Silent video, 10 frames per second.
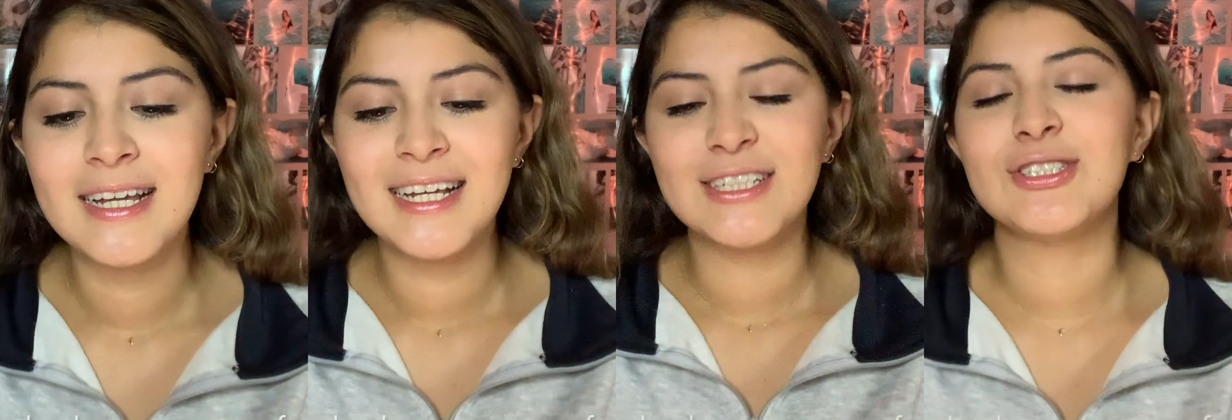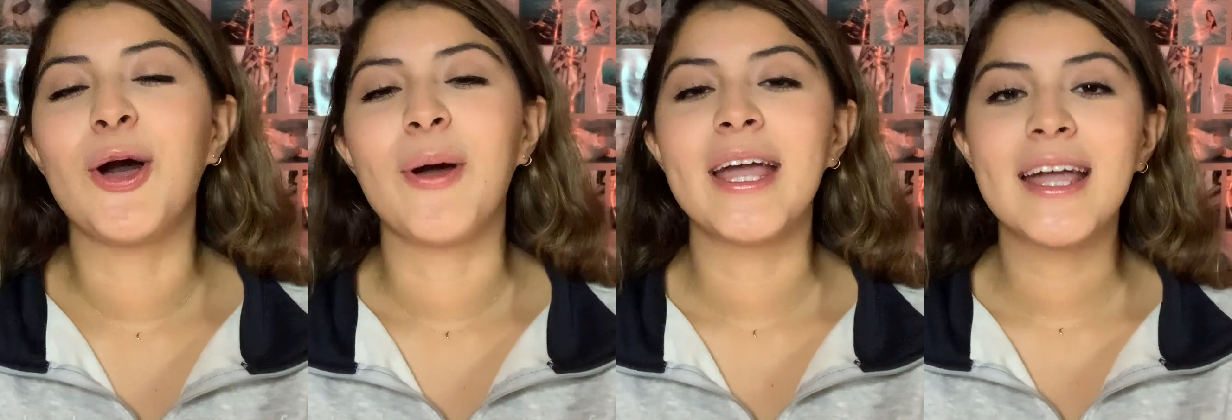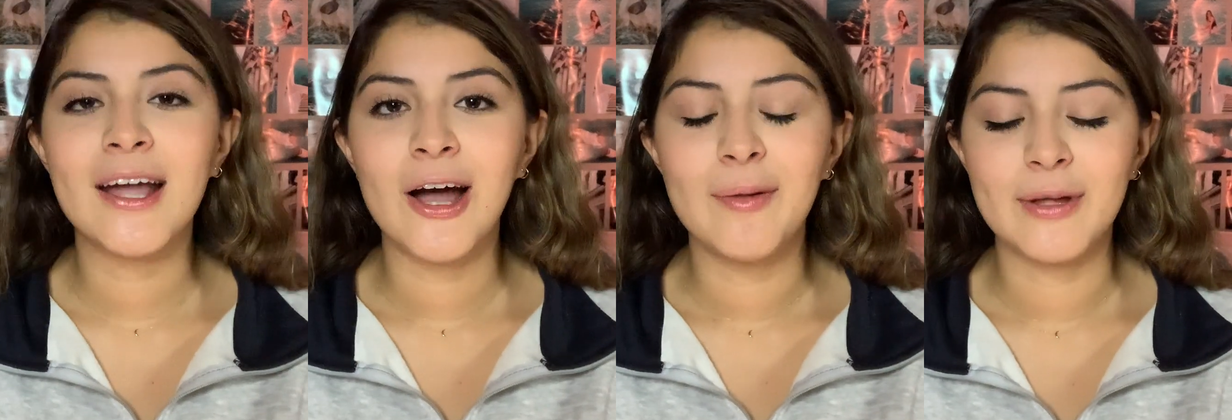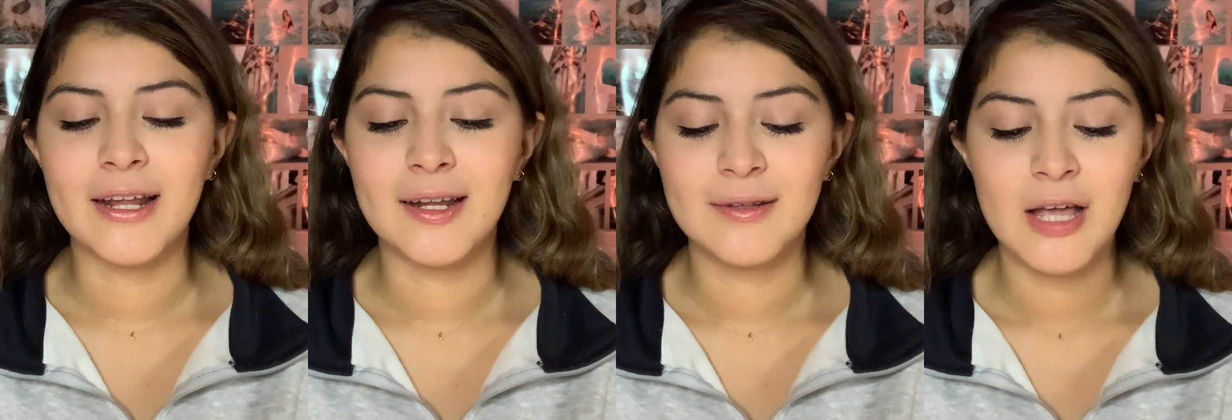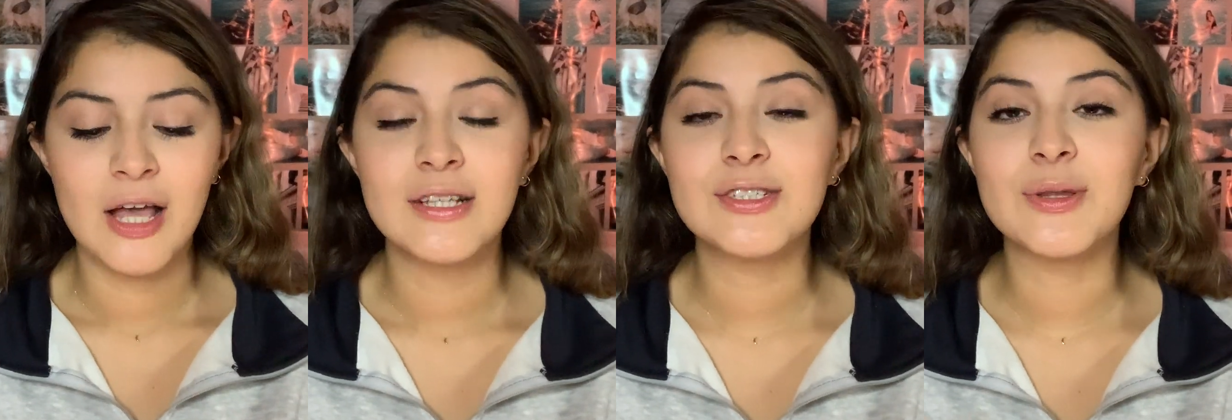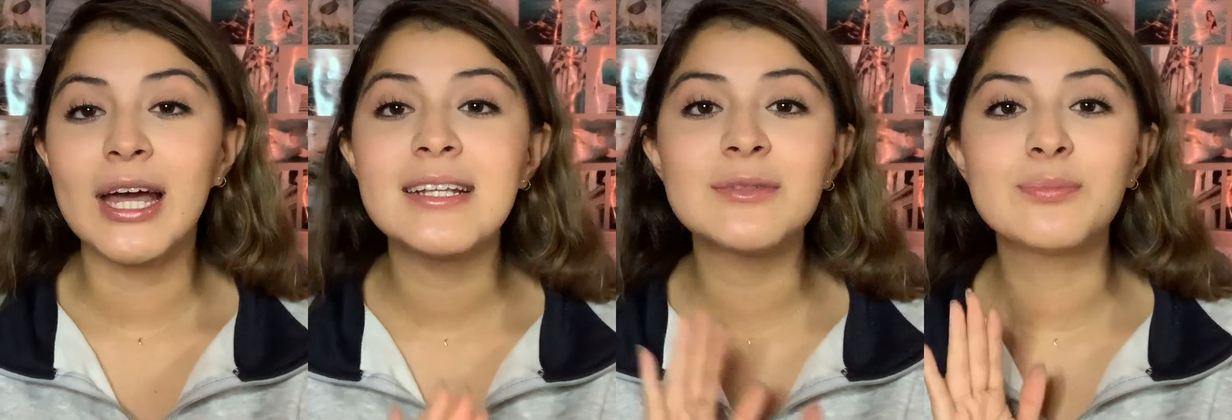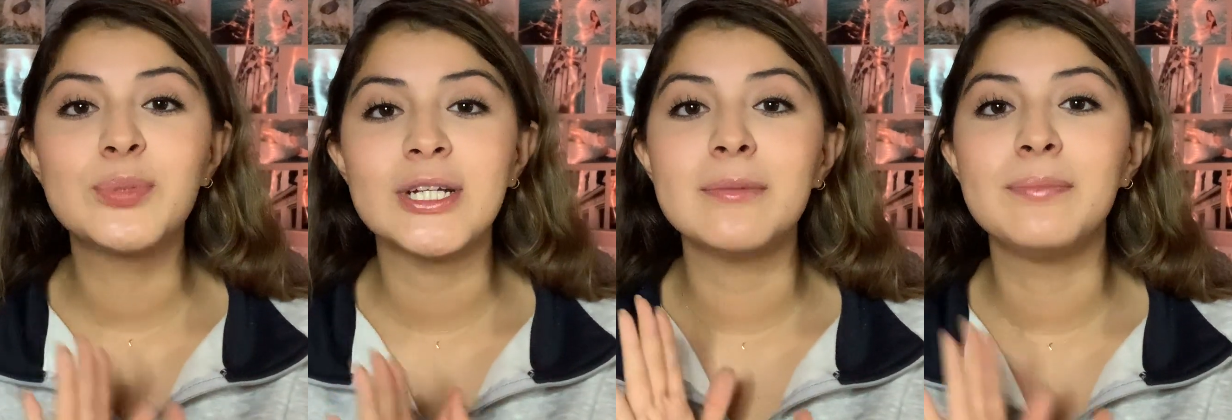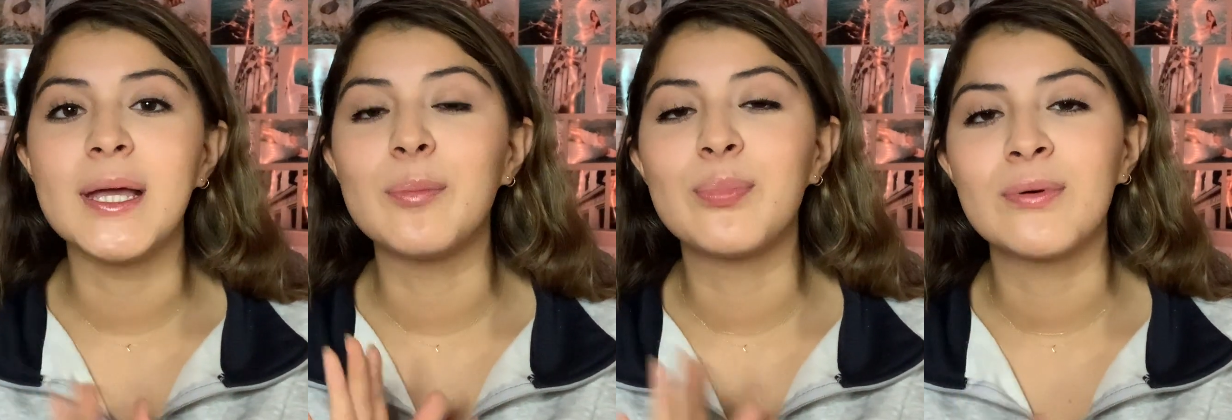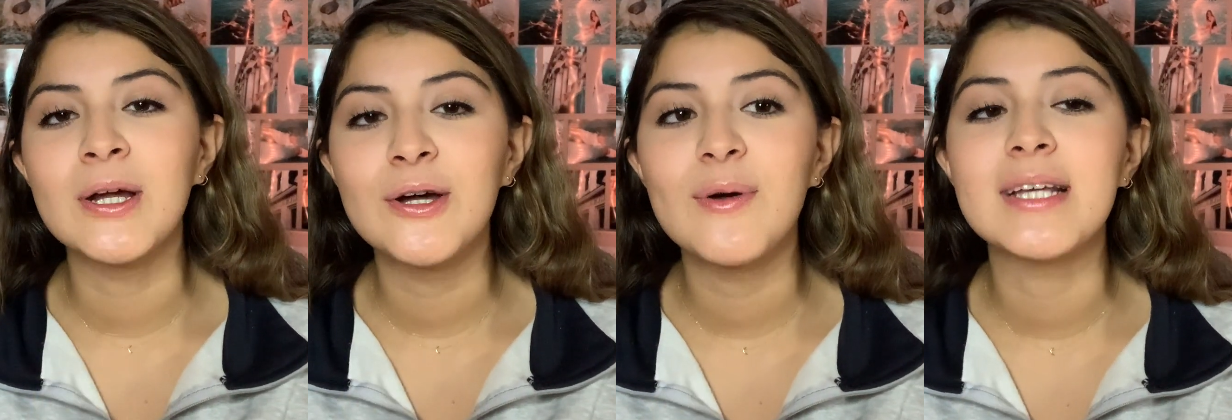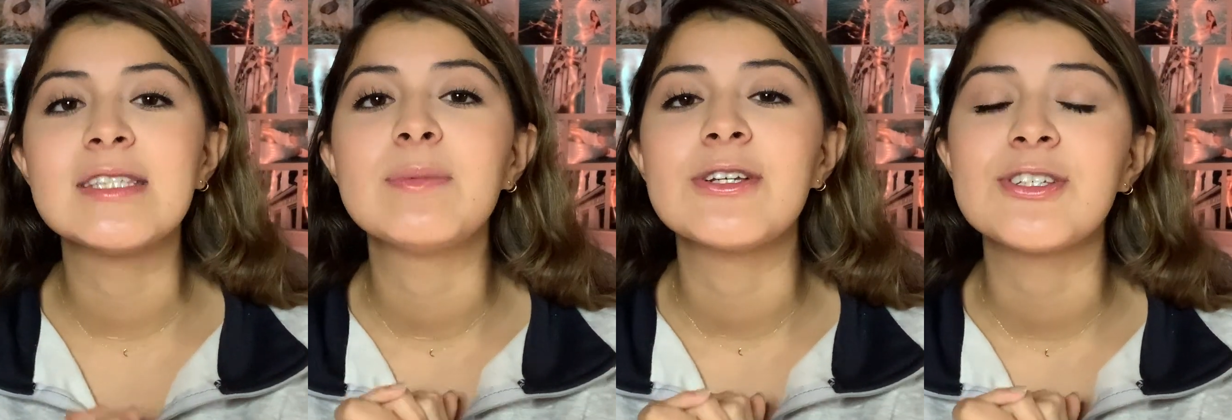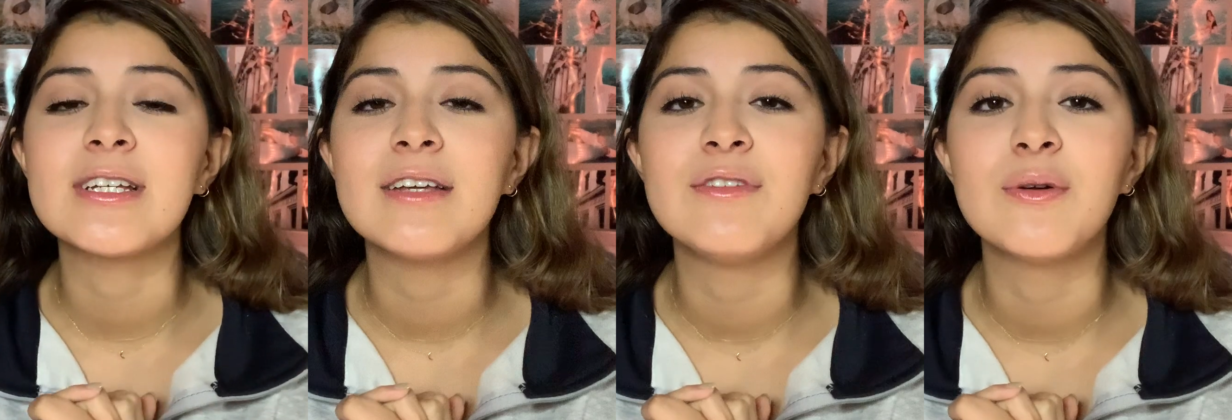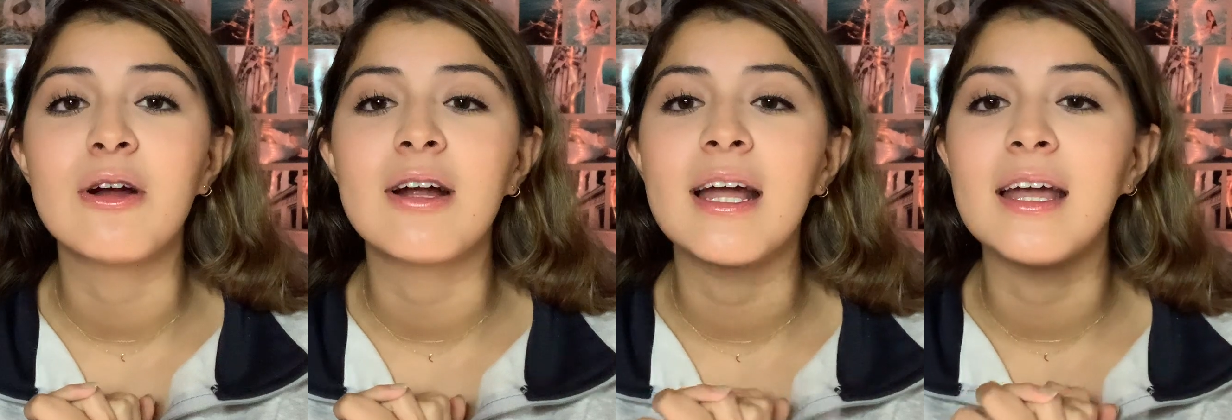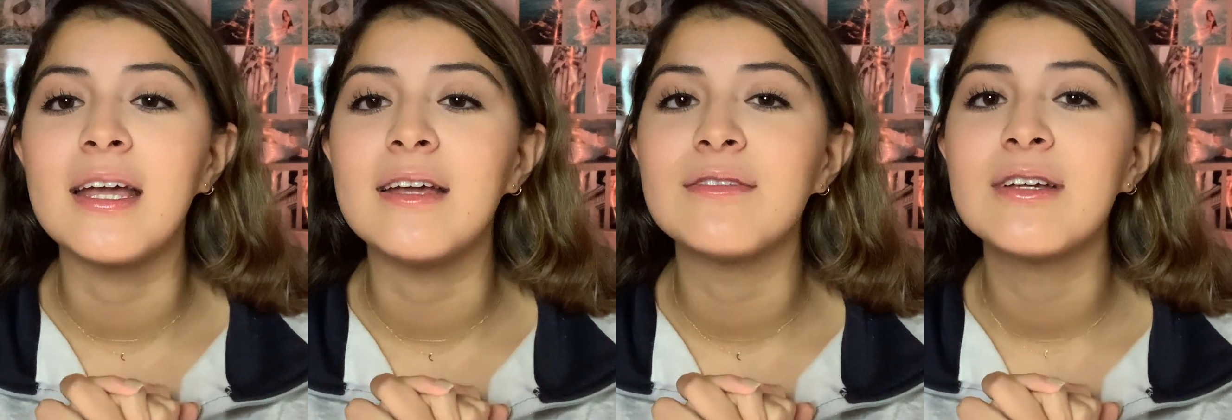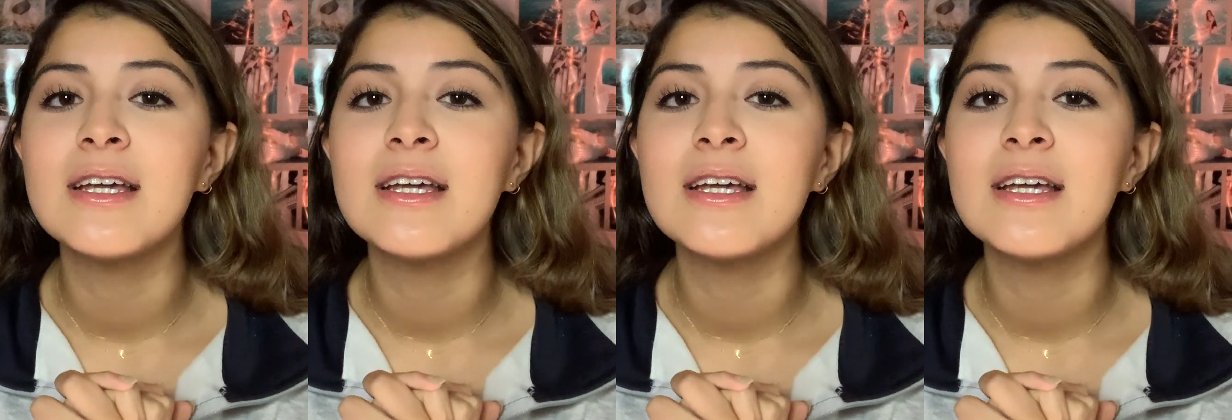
So it can get complicated. So that is a pretty big pro, especially if you are a